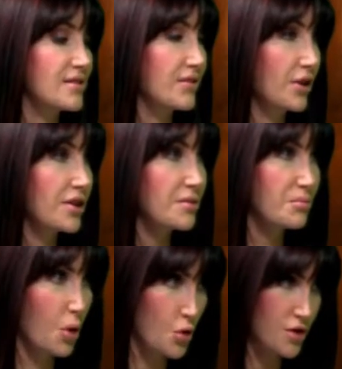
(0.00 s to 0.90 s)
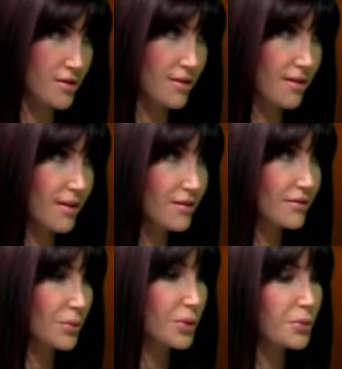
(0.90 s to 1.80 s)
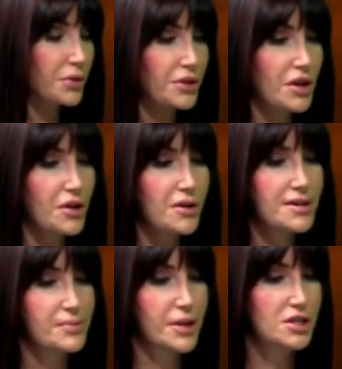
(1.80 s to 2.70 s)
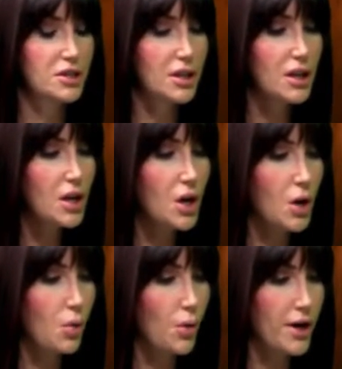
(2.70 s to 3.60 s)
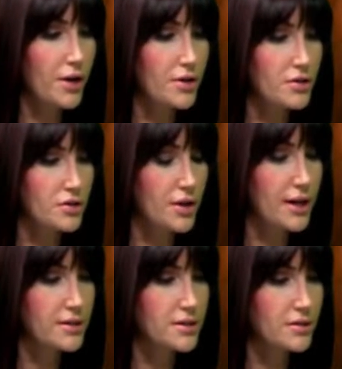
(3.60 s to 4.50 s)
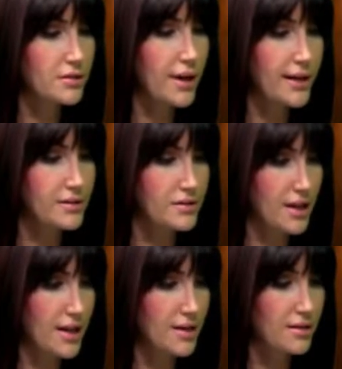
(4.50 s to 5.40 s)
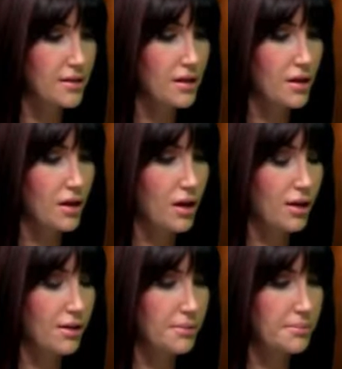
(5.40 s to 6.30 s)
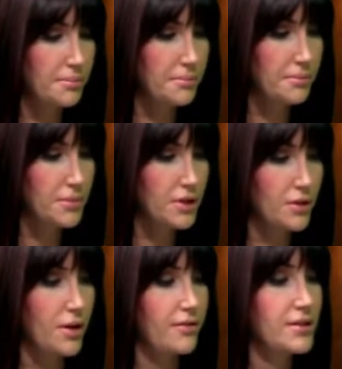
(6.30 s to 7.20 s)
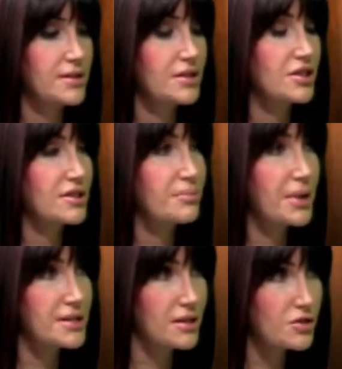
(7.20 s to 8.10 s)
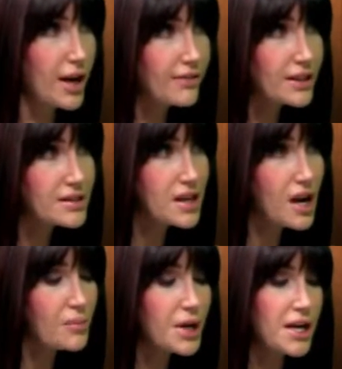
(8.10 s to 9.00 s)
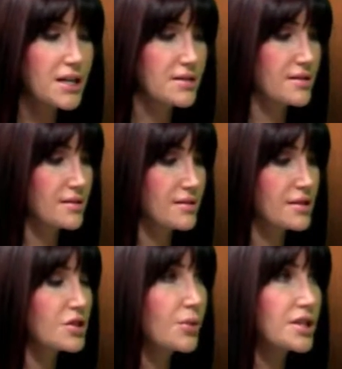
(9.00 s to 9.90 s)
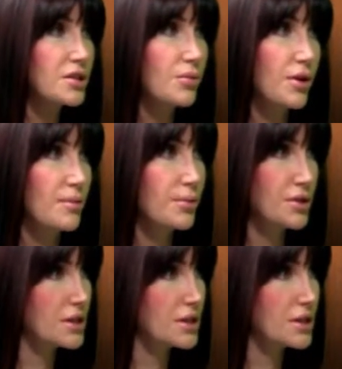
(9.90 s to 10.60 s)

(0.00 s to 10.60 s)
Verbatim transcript: is a very important thing for people to know, especially where you're trying to ascertain. Uh, you know, is it just a basic traffic stop? Is this a situation where I'm